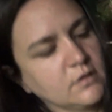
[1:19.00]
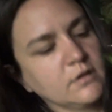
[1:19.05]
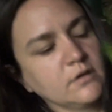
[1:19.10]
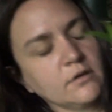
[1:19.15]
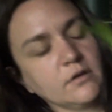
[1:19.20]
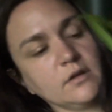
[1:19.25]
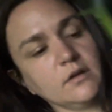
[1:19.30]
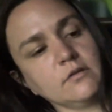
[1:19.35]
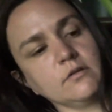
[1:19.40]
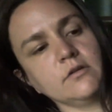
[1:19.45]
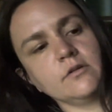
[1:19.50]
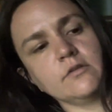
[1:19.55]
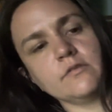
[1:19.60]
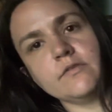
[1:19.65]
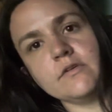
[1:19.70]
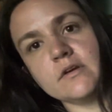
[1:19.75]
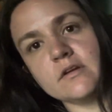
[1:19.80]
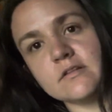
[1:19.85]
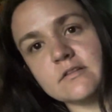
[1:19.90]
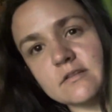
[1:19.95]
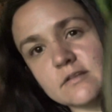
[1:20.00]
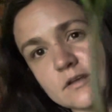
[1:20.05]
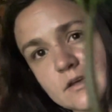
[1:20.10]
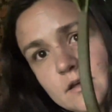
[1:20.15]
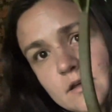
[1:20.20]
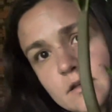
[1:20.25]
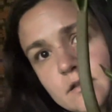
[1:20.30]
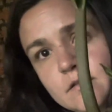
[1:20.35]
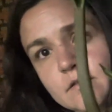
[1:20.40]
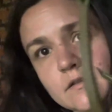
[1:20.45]
I don't know if you can
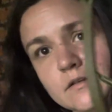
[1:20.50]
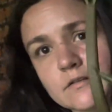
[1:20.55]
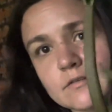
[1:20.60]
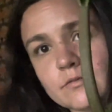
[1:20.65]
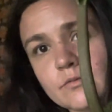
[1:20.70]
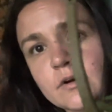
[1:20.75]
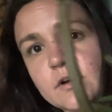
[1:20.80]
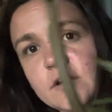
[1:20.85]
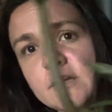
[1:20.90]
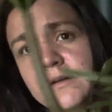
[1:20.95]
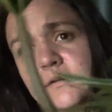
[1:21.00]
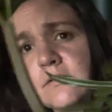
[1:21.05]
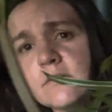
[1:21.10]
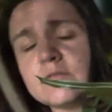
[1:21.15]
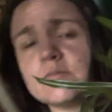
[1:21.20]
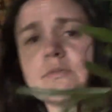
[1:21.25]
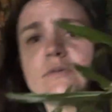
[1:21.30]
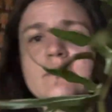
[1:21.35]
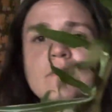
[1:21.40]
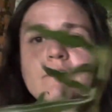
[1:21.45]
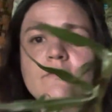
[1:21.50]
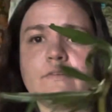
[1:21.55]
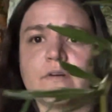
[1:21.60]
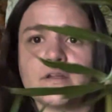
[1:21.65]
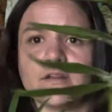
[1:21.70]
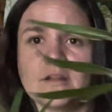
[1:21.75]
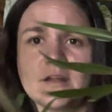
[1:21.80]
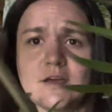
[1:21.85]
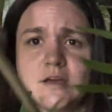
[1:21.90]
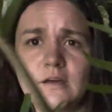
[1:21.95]
see this one
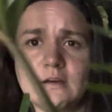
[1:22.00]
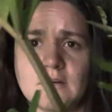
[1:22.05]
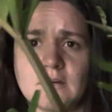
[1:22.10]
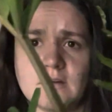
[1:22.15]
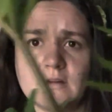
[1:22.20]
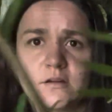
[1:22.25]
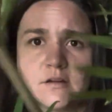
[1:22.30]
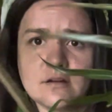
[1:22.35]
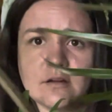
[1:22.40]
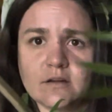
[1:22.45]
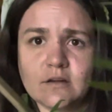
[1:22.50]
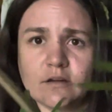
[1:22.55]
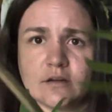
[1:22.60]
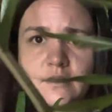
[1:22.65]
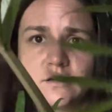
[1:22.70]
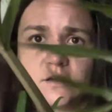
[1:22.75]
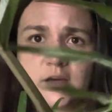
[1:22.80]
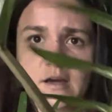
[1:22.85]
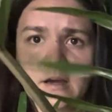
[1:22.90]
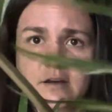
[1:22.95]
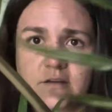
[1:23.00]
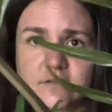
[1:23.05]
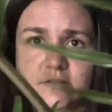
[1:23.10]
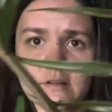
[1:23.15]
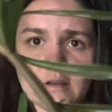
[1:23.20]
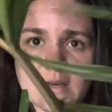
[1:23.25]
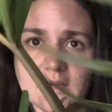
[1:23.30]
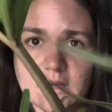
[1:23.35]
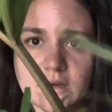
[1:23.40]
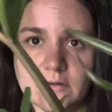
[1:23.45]
specifically has
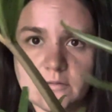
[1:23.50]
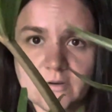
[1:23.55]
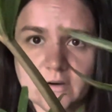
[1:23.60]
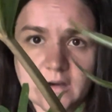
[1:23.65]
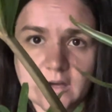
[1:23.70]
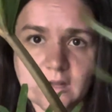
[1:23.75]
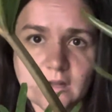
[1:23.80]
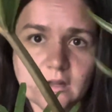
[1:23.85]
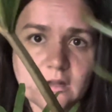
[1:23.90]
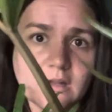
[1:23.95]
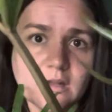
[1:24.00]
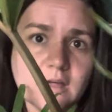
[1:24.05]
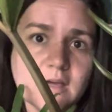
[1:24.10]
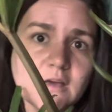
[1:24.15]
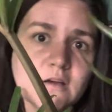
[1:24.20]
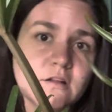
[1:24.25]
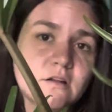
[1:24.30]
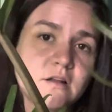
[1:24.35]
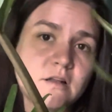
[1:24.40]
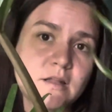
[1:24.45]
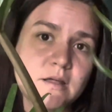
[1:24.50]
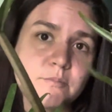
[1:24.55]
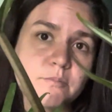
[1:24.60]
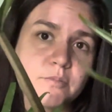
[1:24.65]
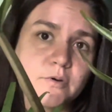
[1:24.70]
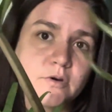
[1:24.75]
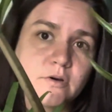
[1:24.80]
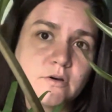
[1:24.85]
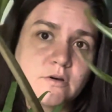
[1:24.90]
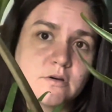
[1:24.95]
like a very like limp
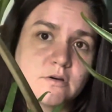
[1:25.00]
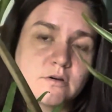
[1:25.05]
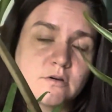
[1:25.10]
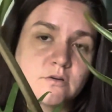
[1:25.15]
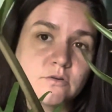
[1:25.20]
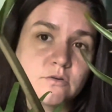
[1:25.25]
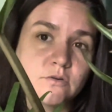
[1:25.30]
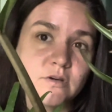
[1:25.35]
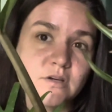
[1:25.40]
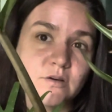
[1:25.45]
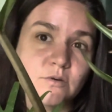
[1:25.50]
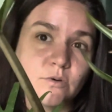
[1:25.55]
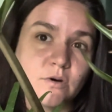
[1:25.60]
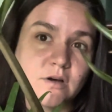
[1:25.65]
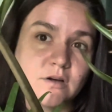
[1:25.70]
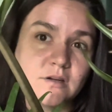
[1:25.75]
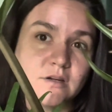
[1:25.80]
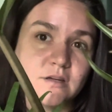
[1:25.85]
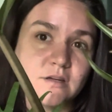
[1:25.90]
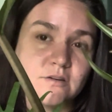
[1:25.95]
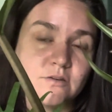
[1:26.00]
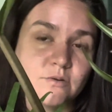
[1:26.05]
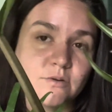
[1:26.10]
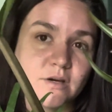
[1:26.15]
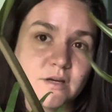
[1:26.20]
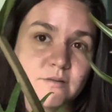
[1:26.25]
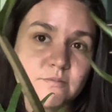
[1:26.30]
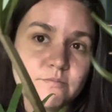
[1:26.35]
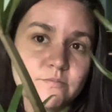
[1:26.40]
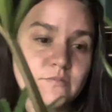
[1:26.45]
green quality to
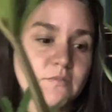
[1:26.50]
it.